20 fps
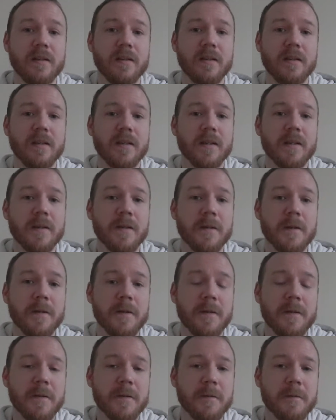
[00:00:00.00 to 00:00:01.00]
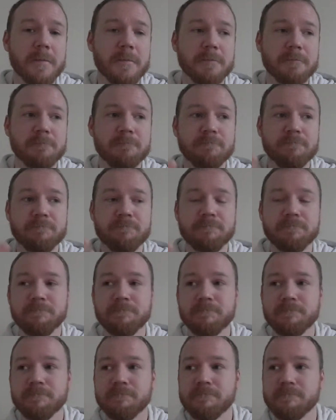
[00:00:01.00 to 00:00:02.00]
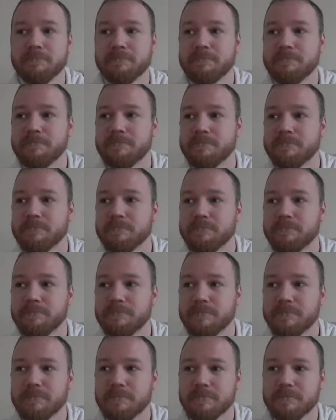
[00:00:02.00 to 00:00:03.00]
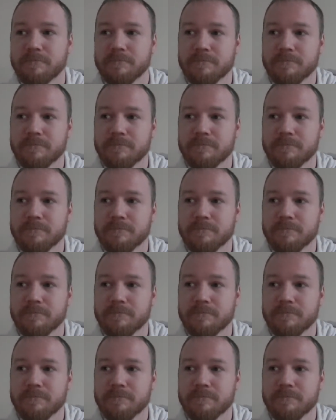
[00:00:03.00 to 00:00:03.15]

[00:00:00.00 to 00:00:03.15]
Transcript: No one is speaking in this clip.